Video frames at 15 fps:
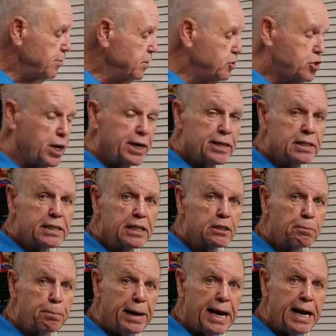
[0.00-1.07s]
Genesis
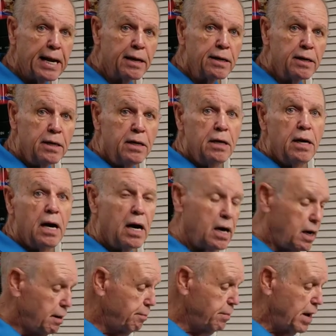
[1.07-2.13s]
Paint.
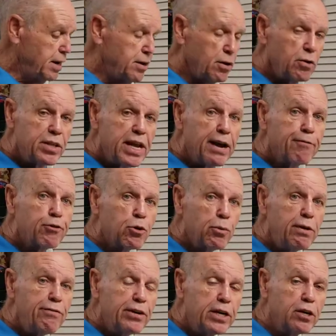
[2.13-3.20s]
And they have 3
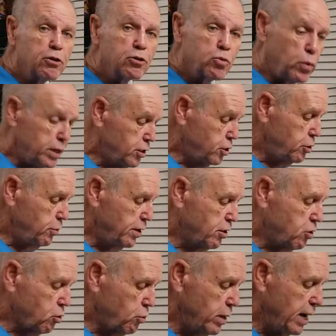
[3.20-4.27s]
videos, 1, 2, and
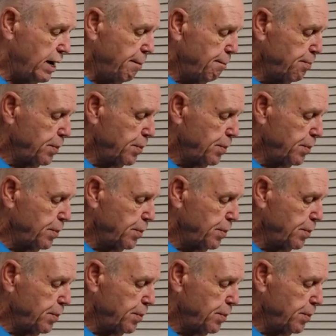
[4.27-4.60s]
3.